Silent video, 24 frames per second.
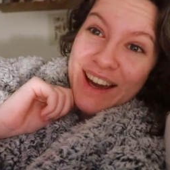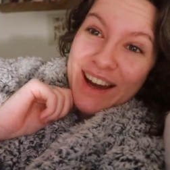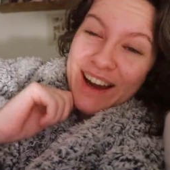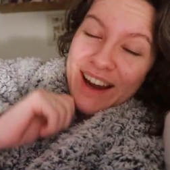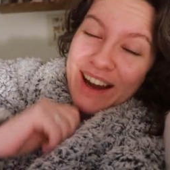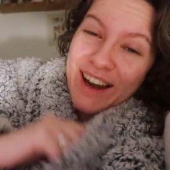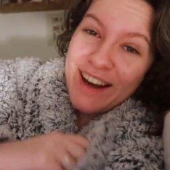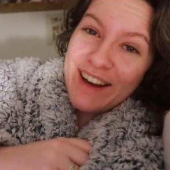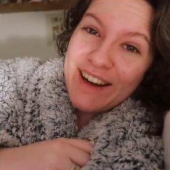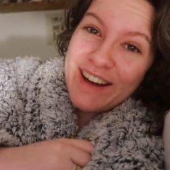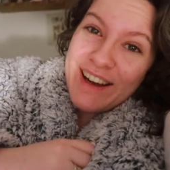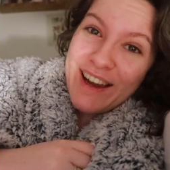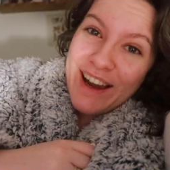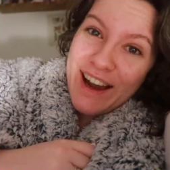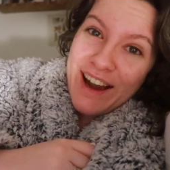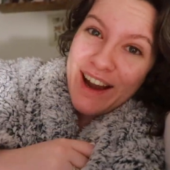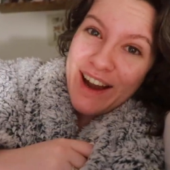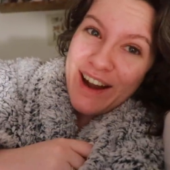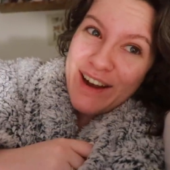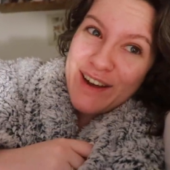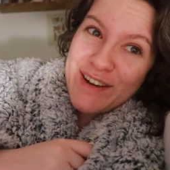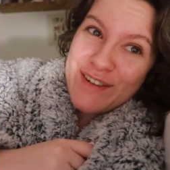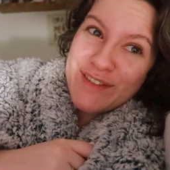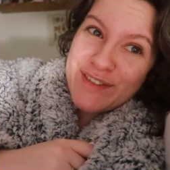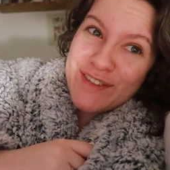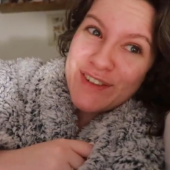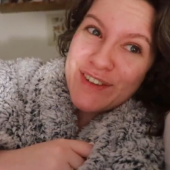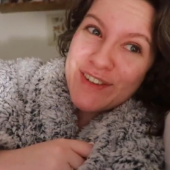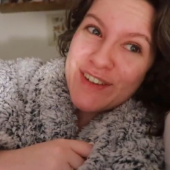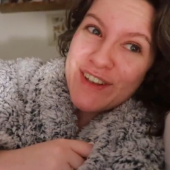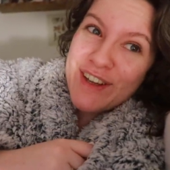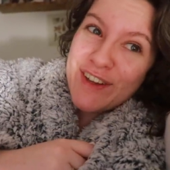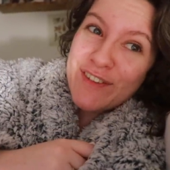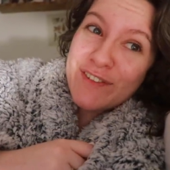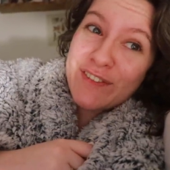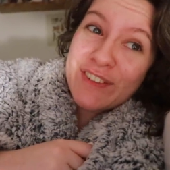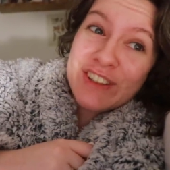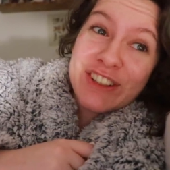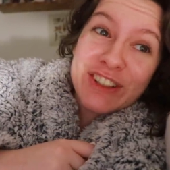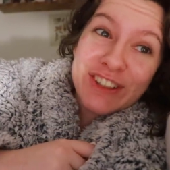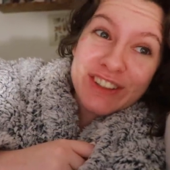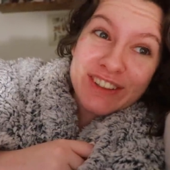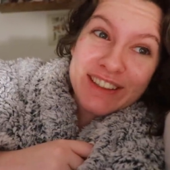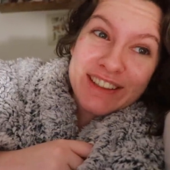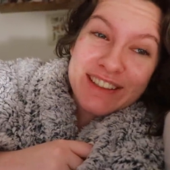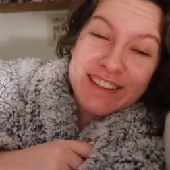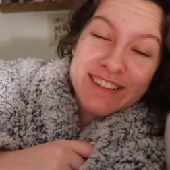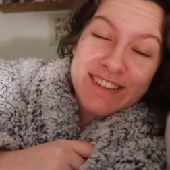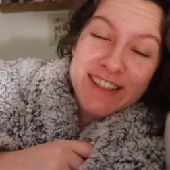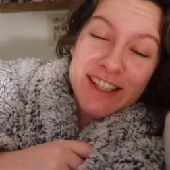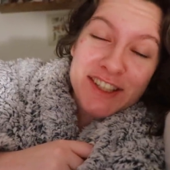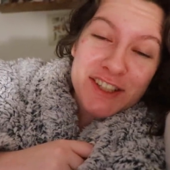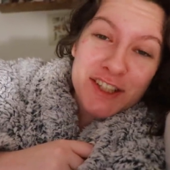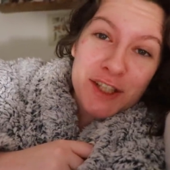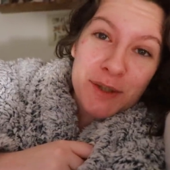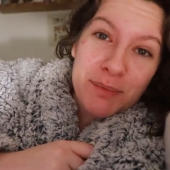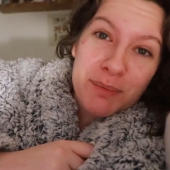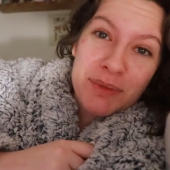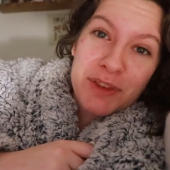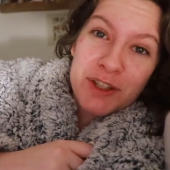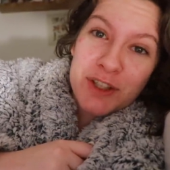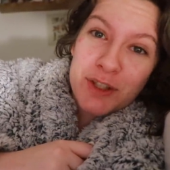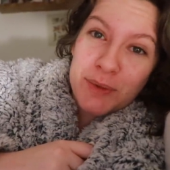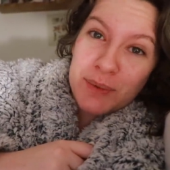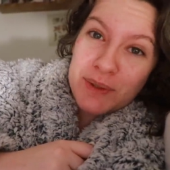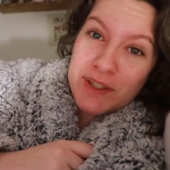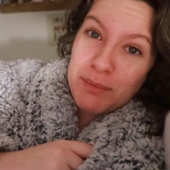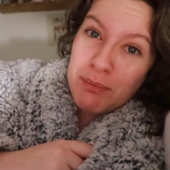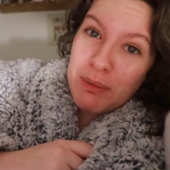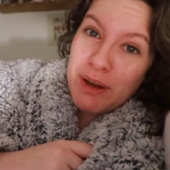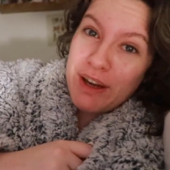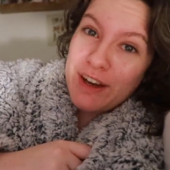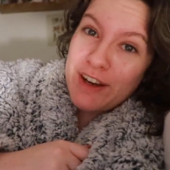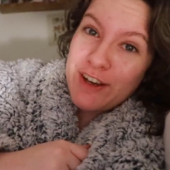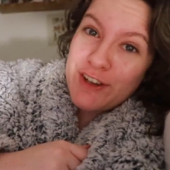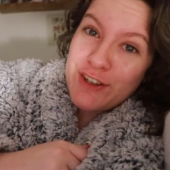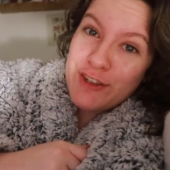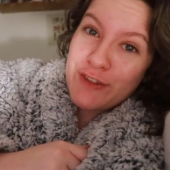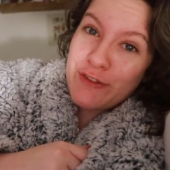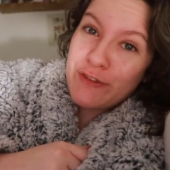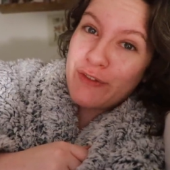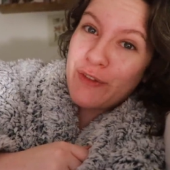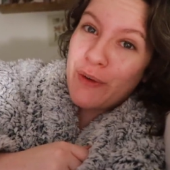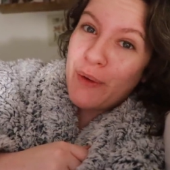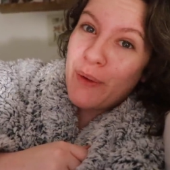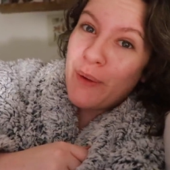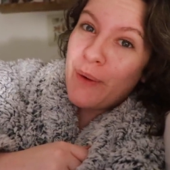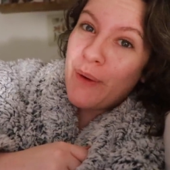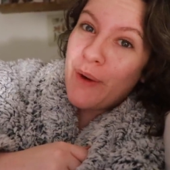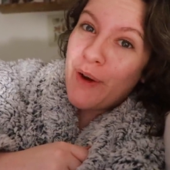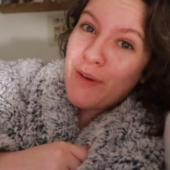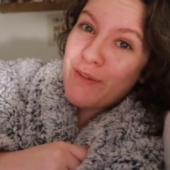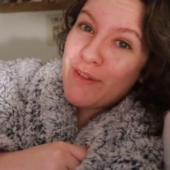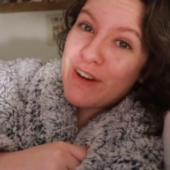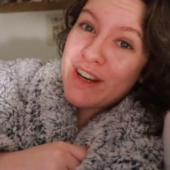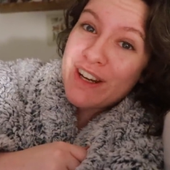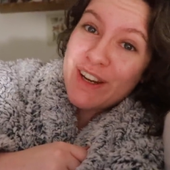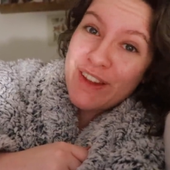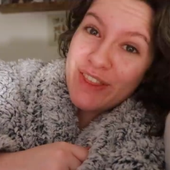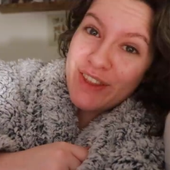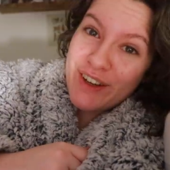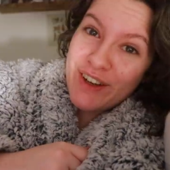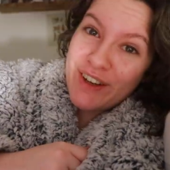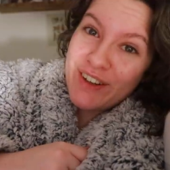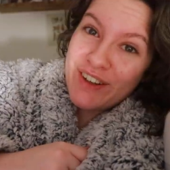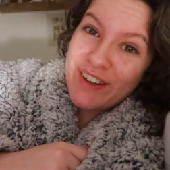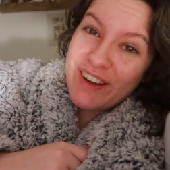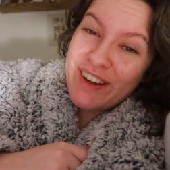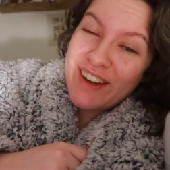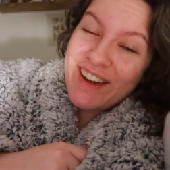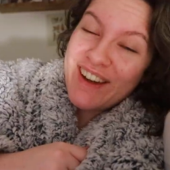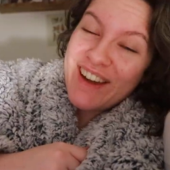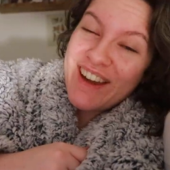I have officially set up the Twitter page for a readathon